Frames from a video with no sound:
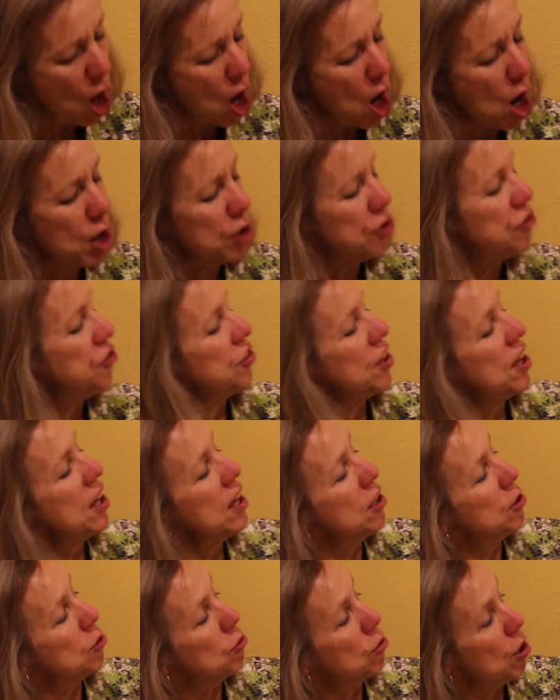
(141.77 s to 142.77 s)
Our
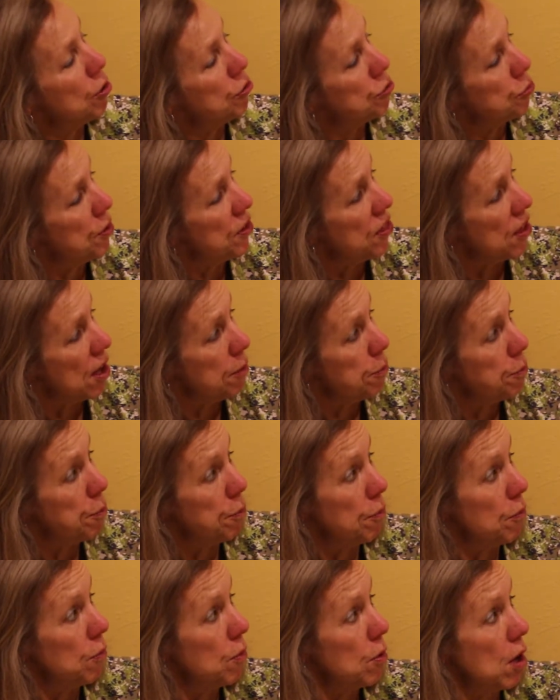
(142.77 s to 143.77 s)
skin grows with it,
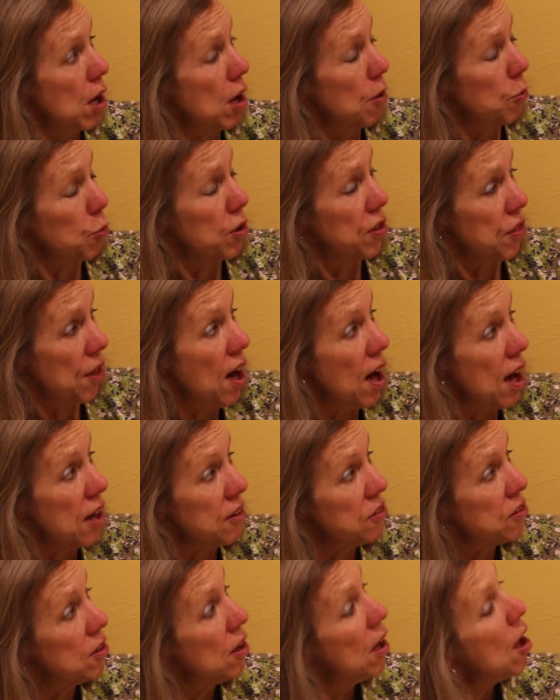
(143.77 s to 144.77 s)
with
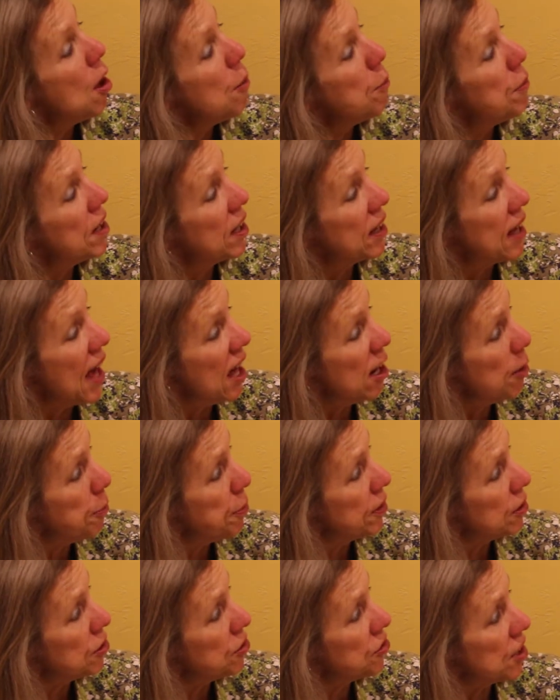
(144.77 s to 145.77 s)
us, but a
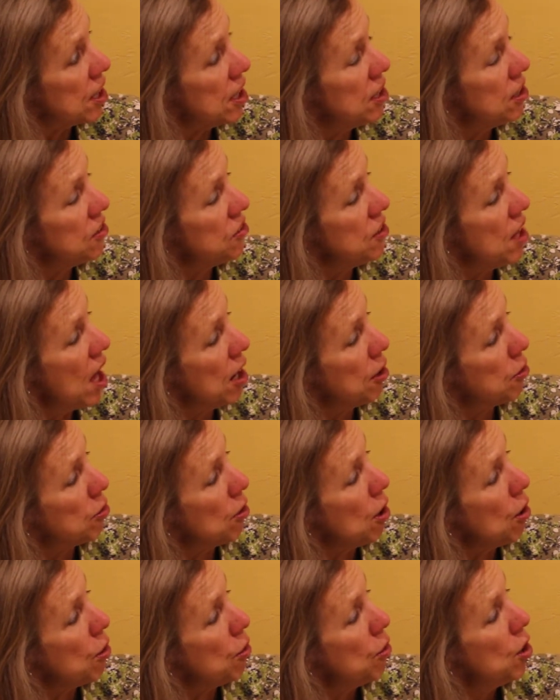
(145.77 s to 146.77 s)
caterpillar skin does not
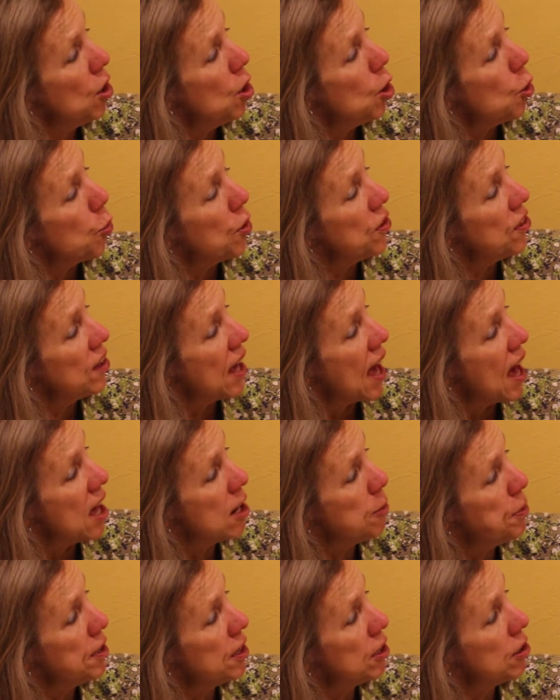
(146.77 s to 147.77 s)
grow. When the
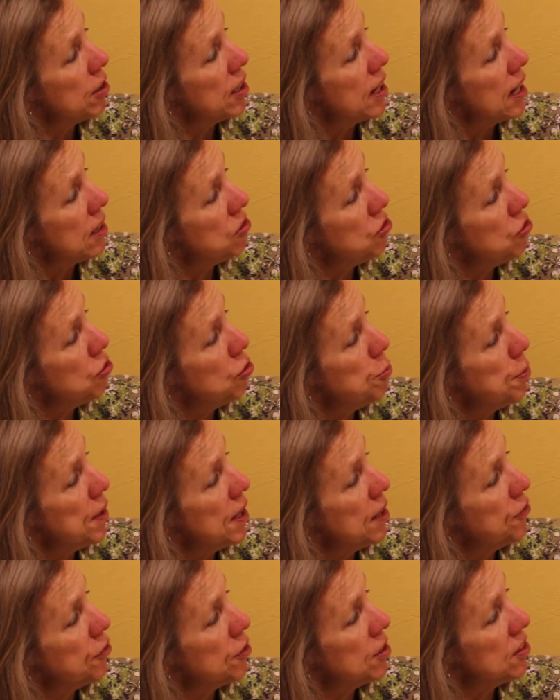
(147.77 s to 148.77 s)
caterpillar gets too
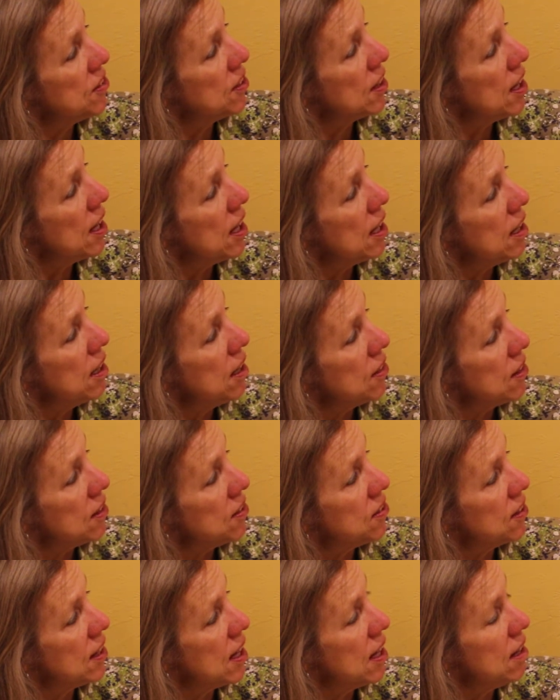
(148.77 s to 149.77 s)
big for its skin, the
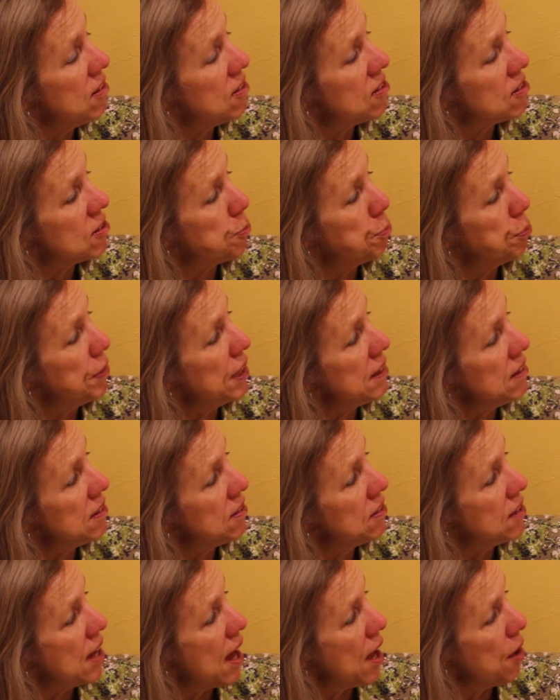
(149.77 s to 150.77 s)
skin
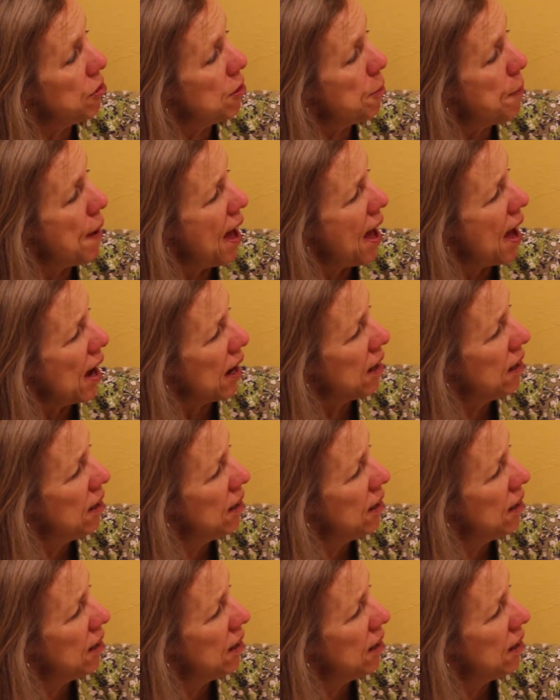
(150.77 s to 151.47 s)
splits down the back.